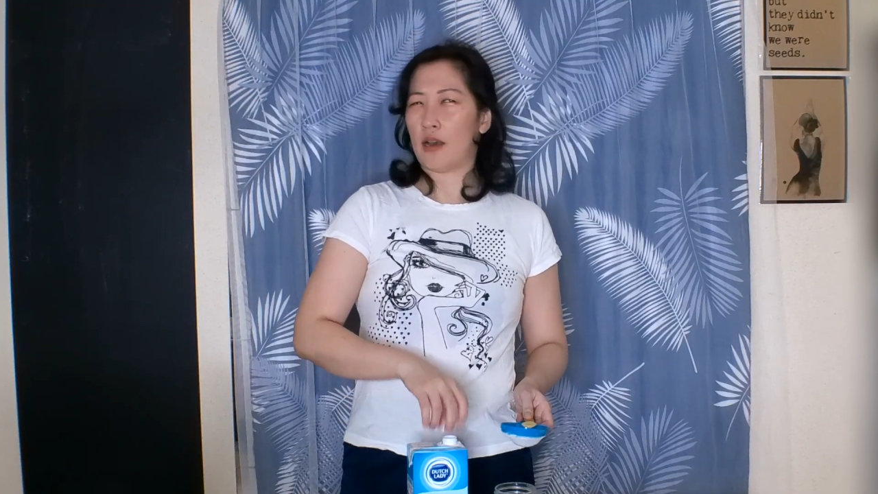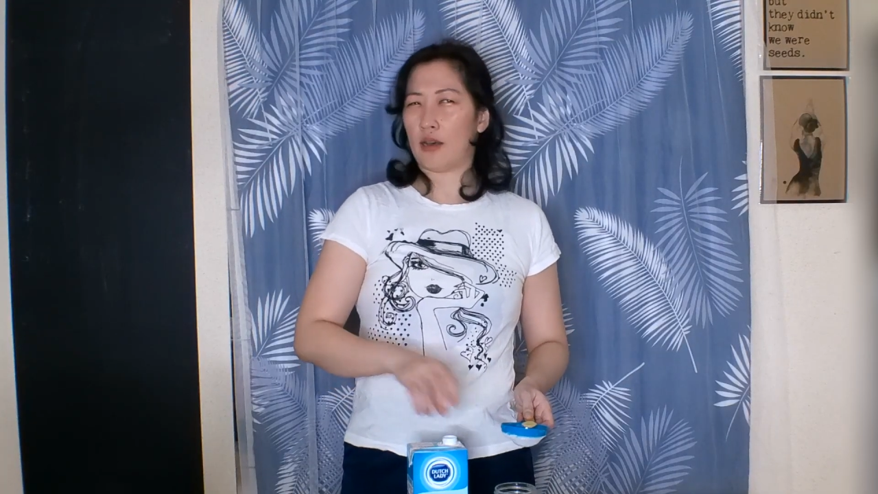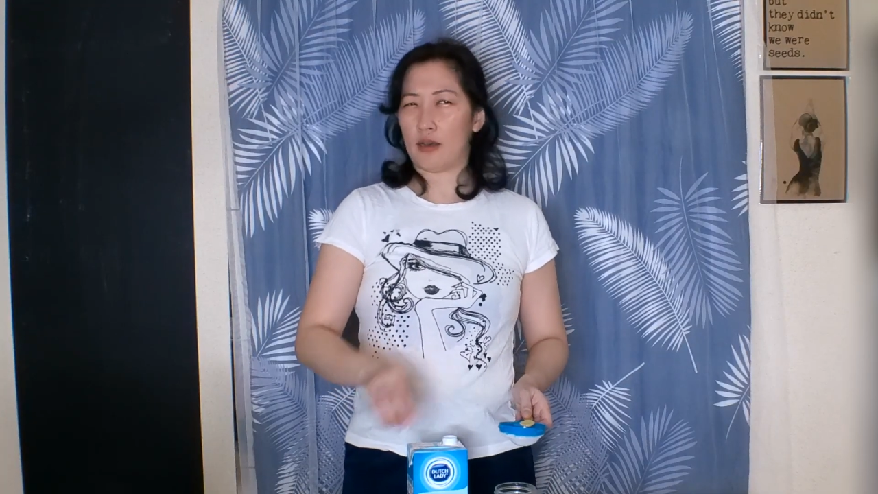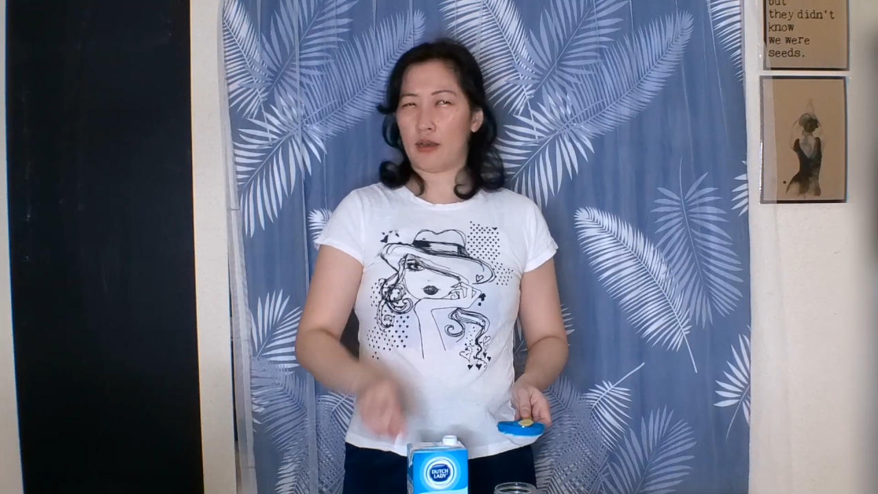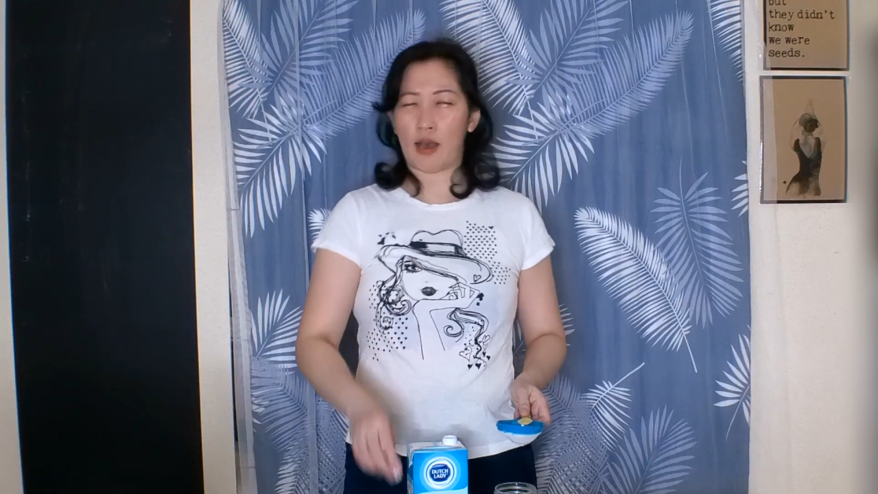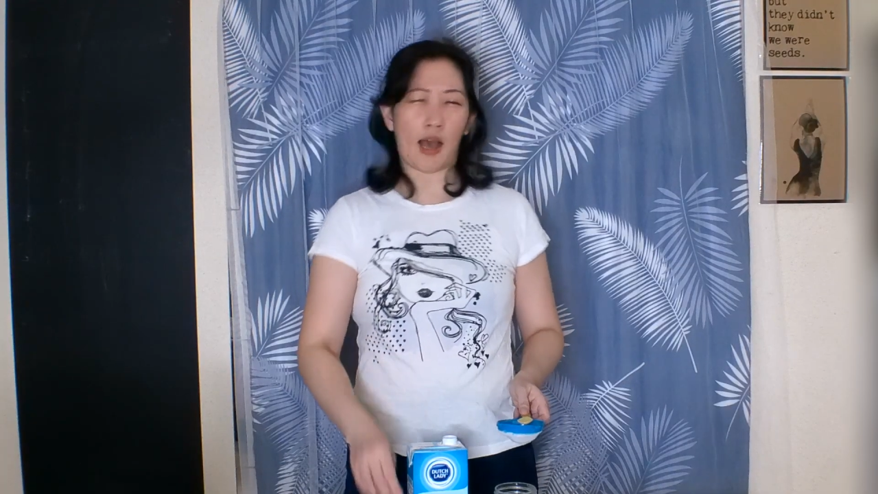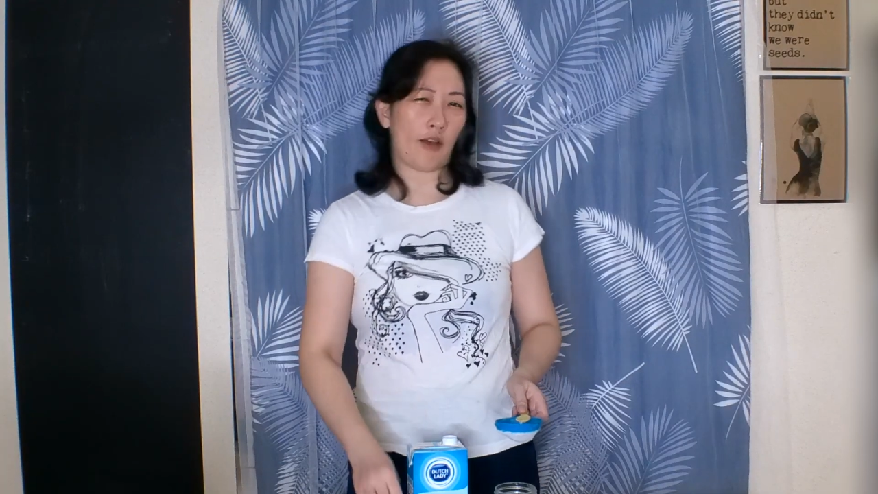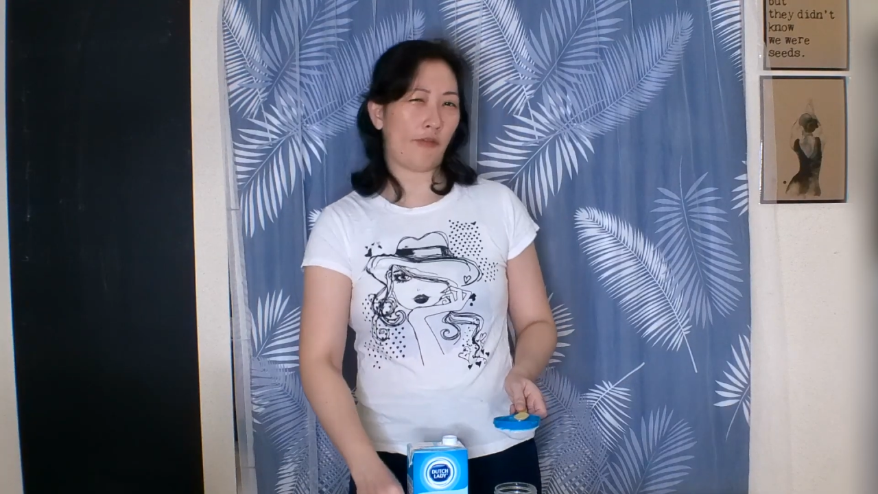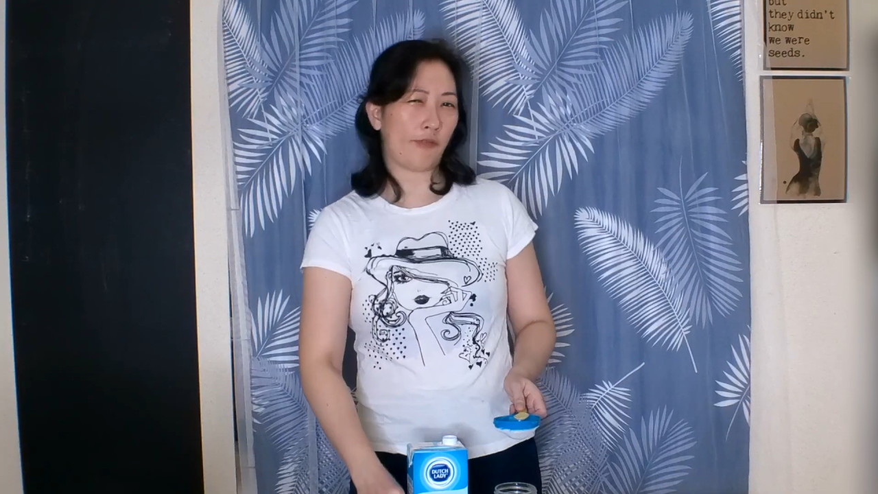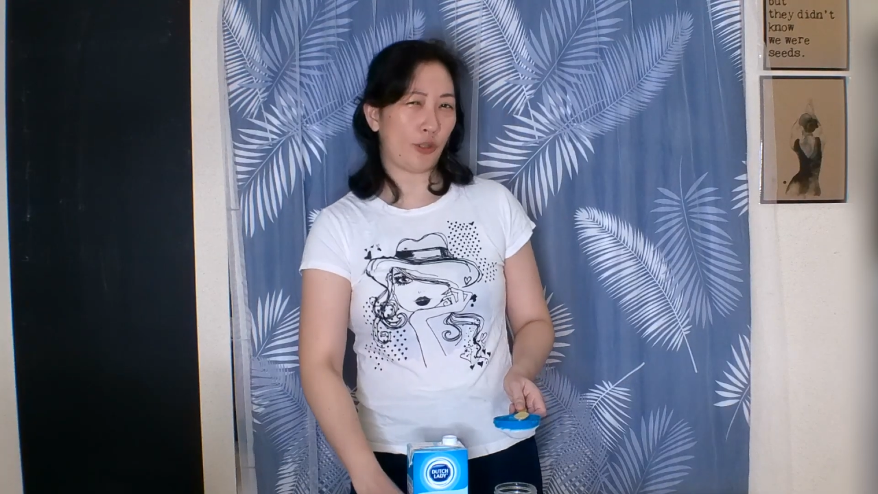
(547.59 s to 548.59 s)

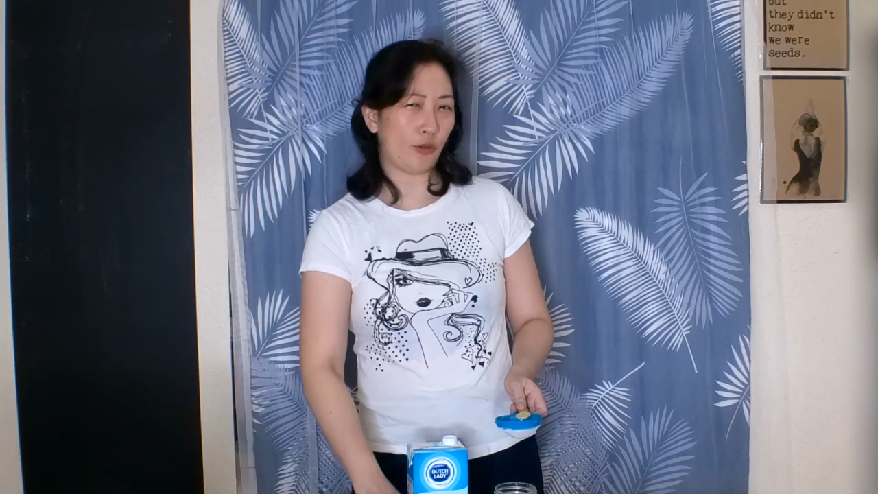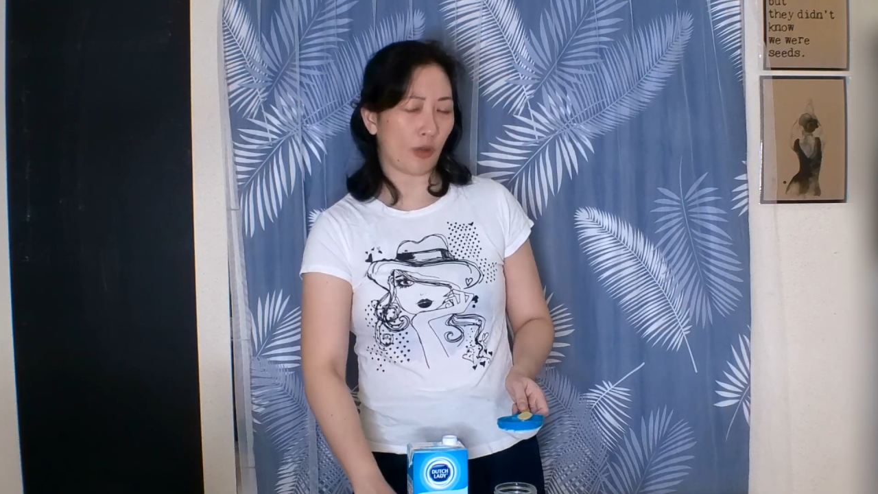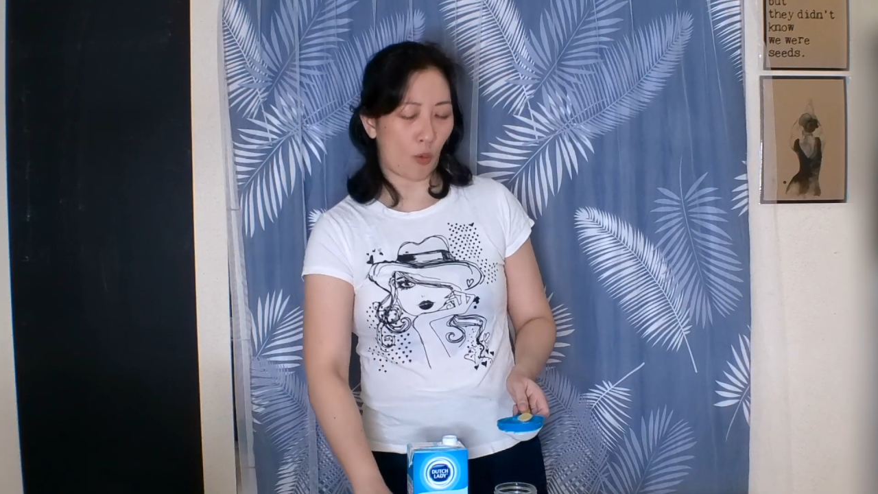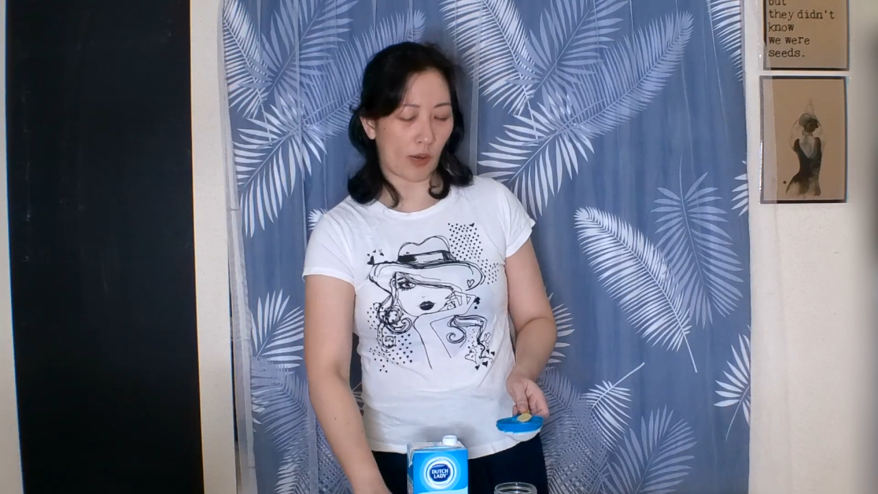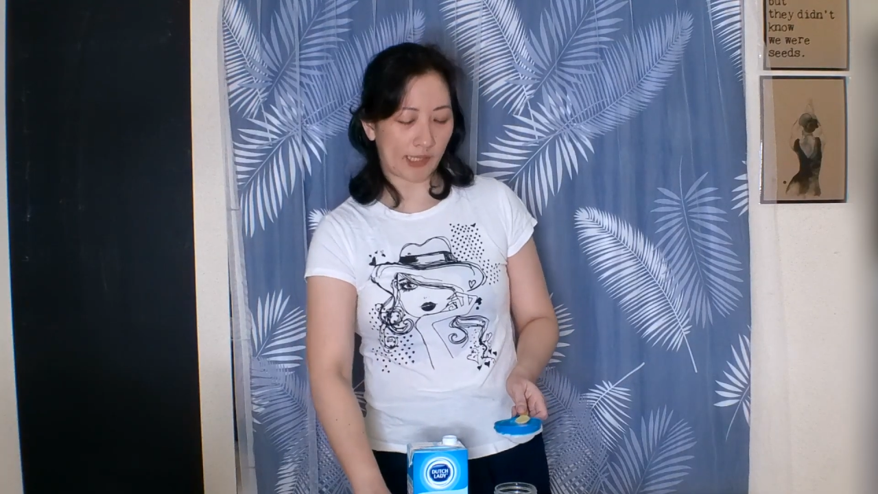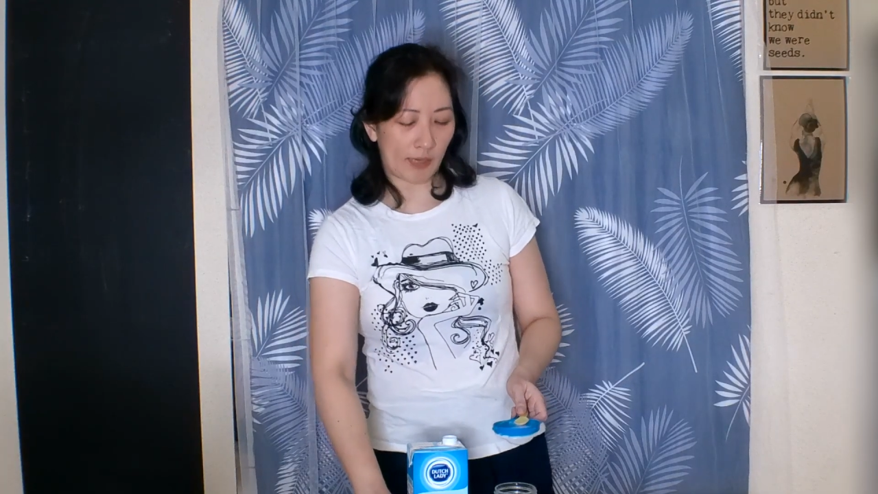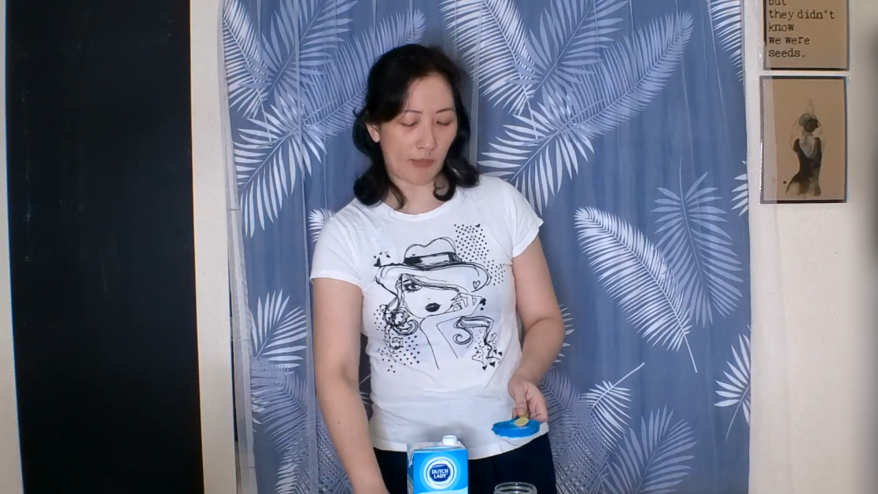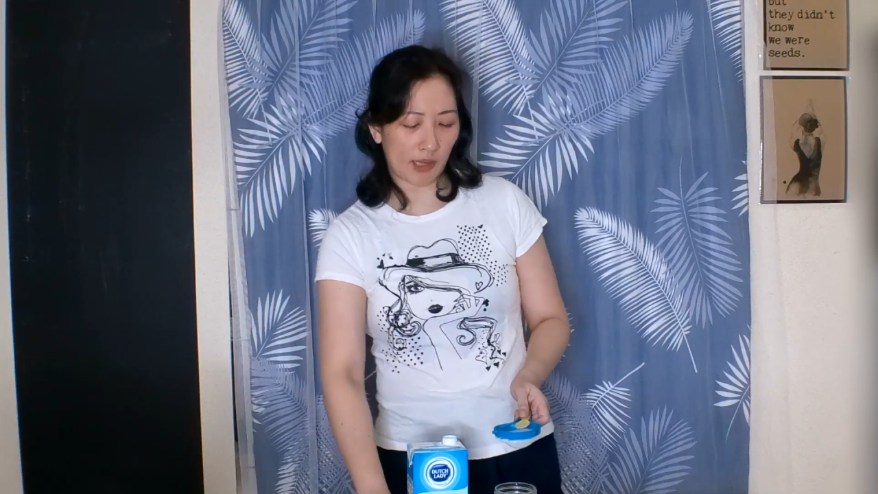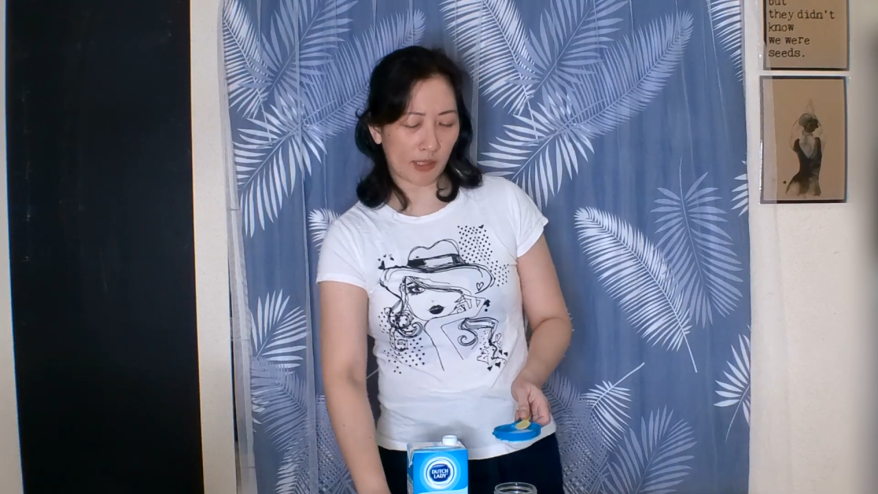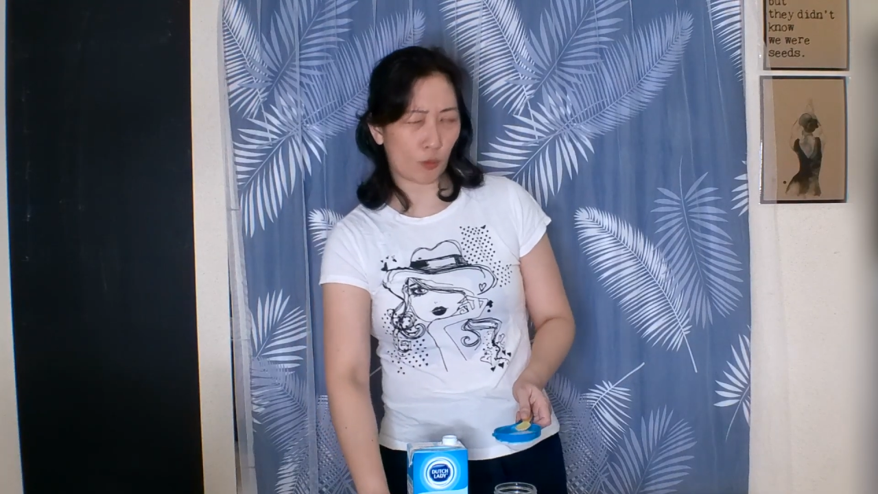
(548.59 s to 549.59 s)
half to a quarter
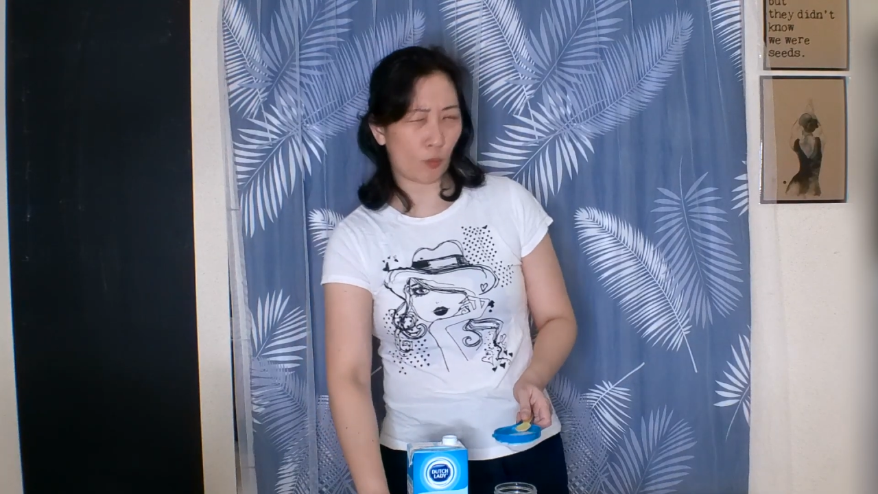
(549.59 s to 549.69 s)
mug's